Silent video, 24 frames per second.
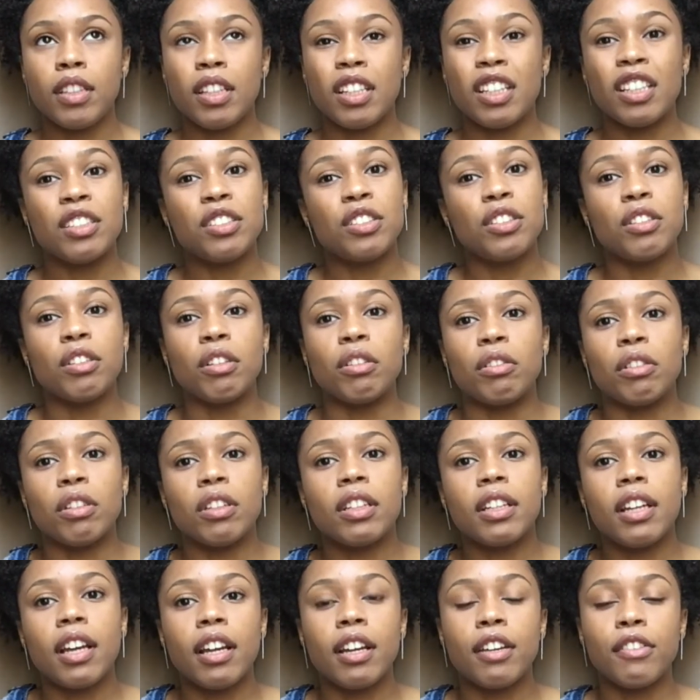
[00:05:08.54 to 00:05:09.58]
easier to
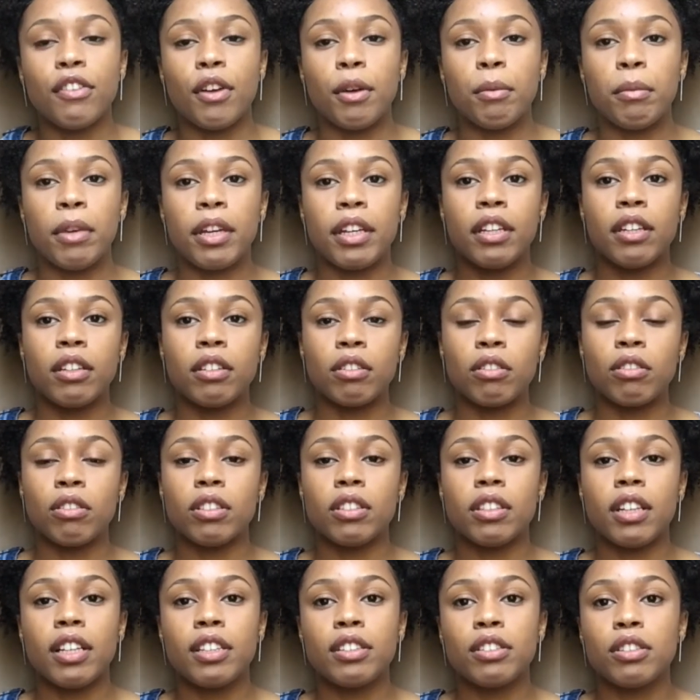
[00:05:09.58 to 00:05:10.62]
look at if I make it
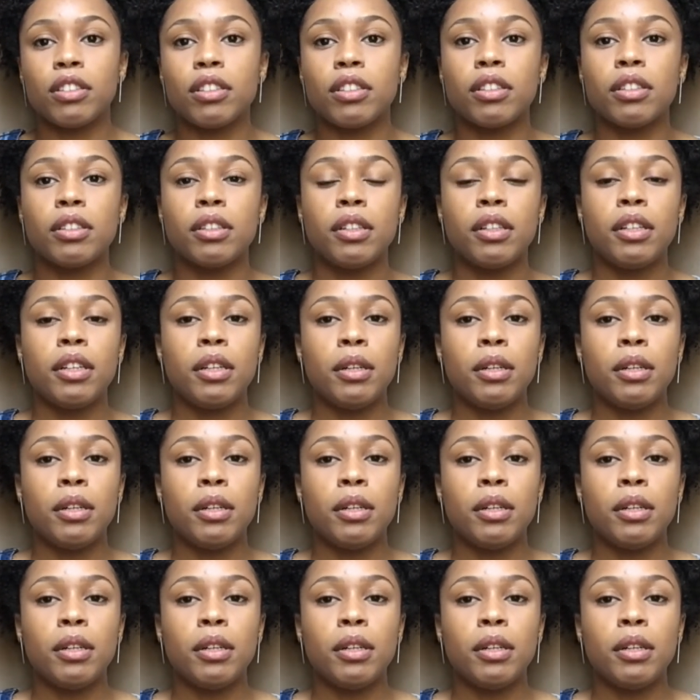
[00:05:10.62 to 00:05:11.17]
look nicer,